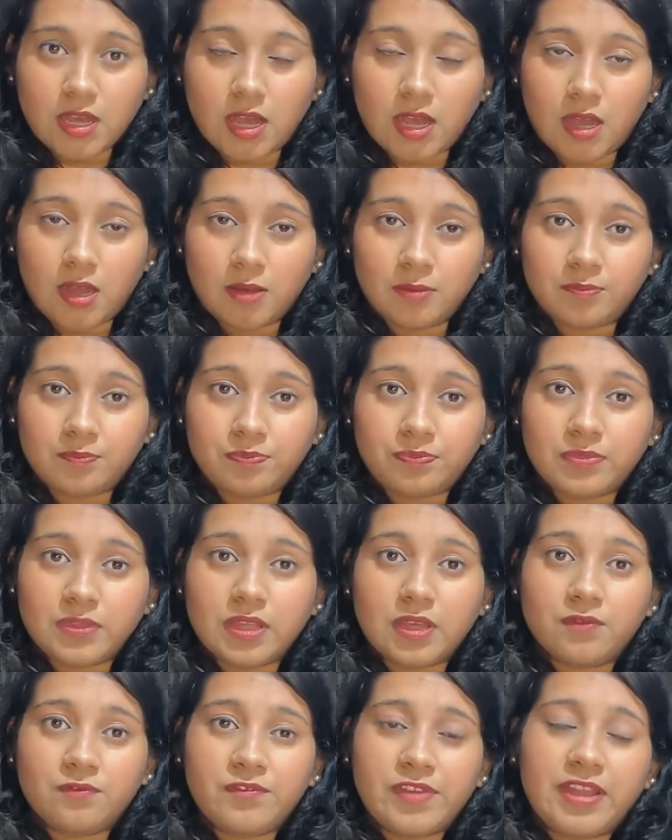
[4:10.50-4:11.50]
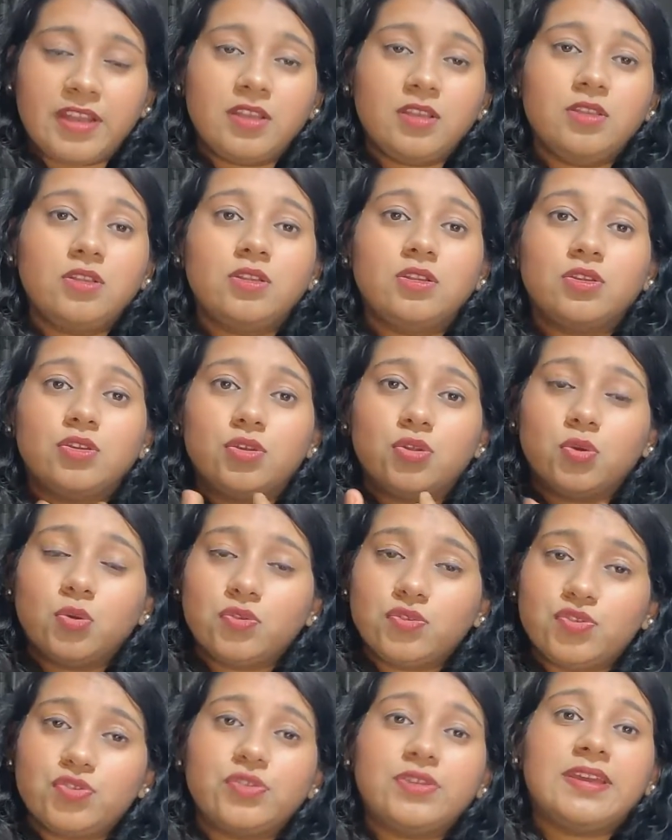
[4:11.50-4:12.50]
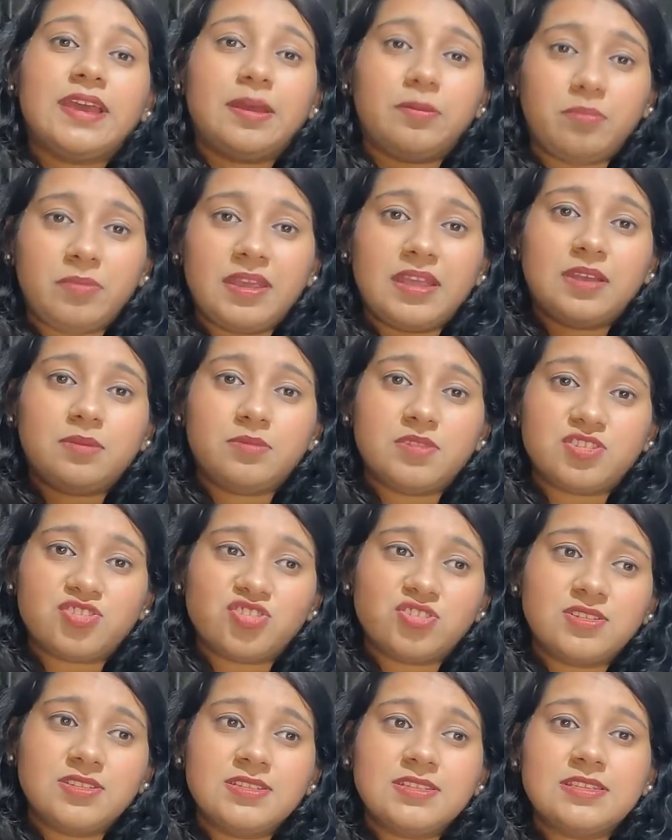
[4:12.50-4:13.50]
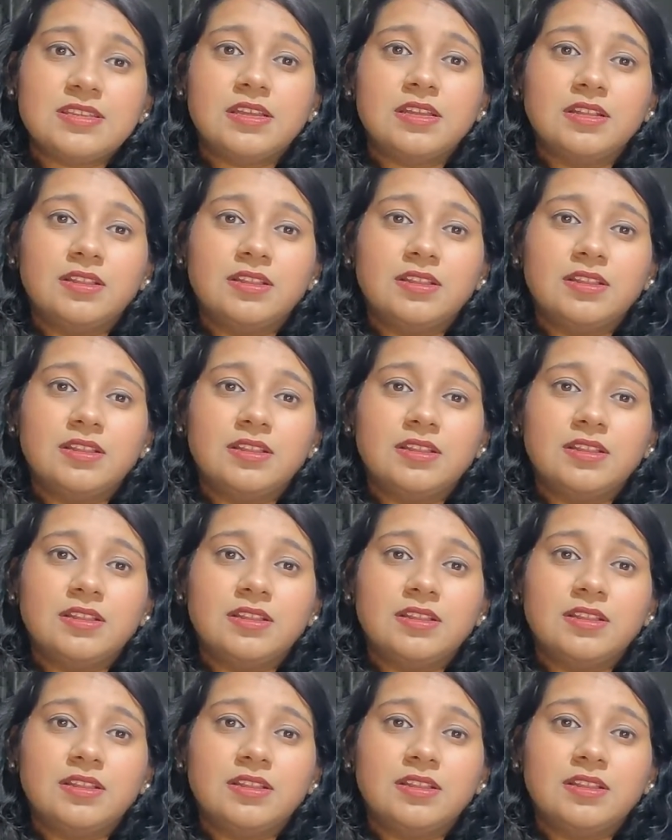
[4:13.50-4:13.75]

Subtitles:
During MBA admissions,